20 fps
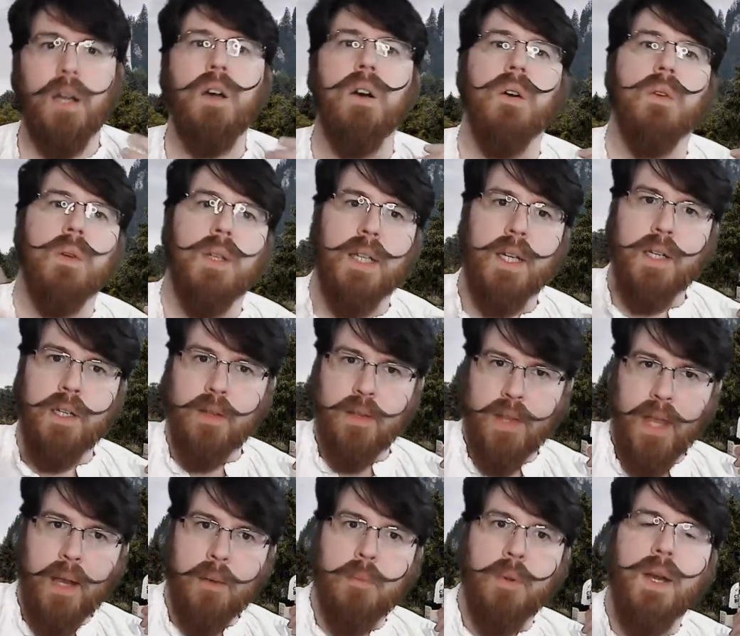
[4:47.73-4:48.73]
oh, well, I know
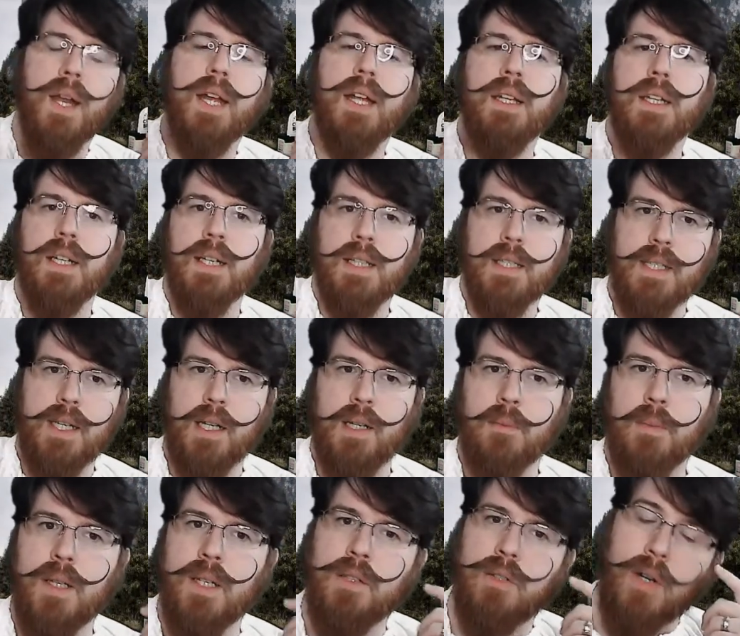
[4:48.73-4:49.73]
that brand and it's going to
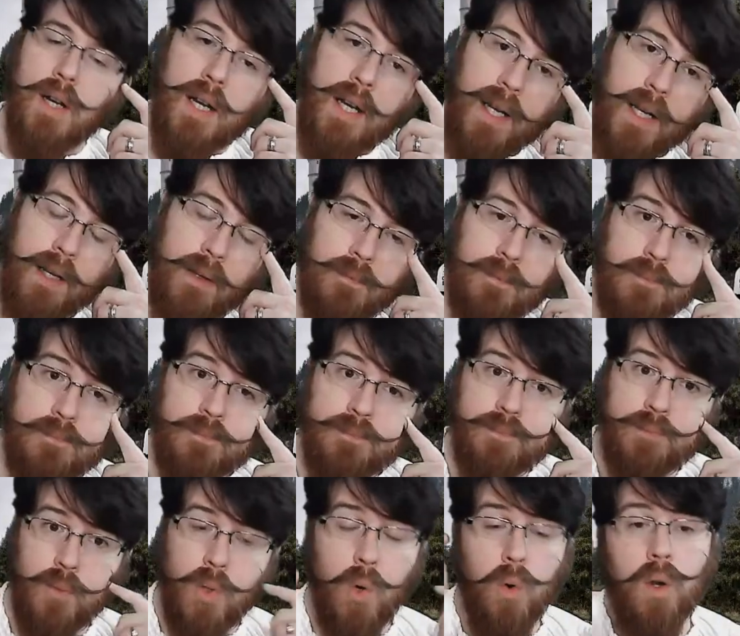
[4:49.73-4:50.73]
be dry,
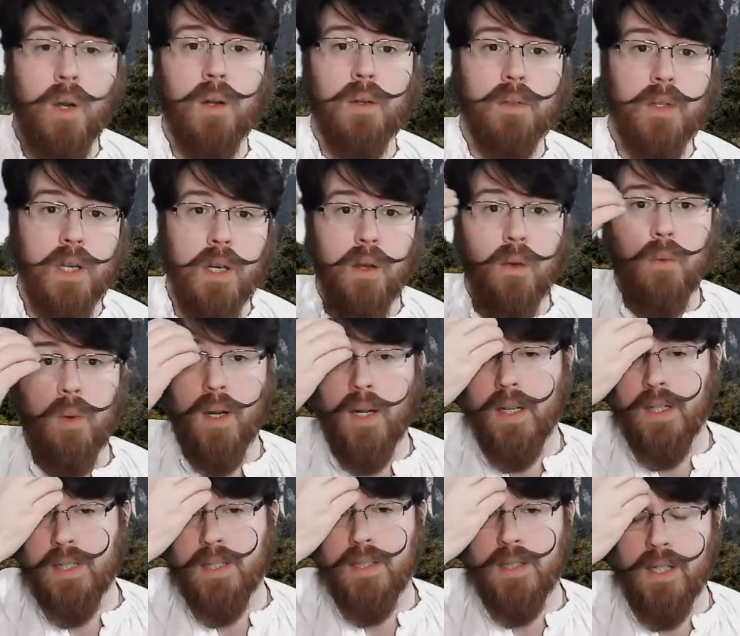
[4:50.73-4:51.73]
or, you know, where
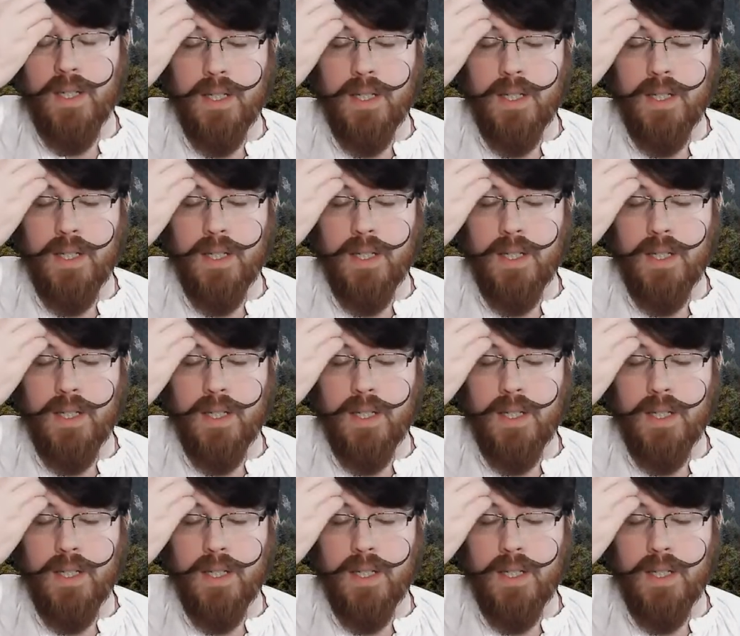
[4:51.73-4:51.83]
it's